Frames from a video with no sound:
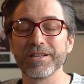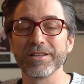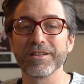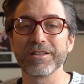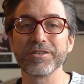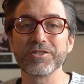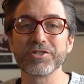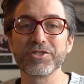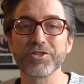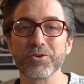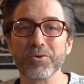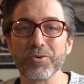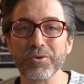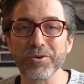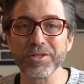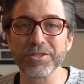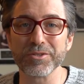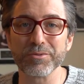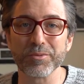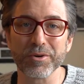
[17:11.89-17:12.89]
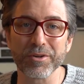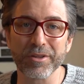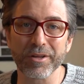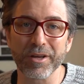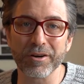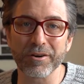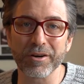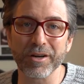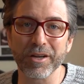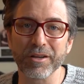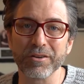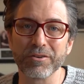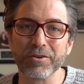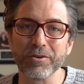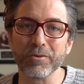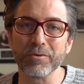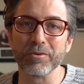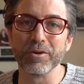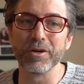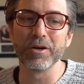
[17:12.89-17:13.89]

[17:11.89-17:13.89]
the stories worth entering into.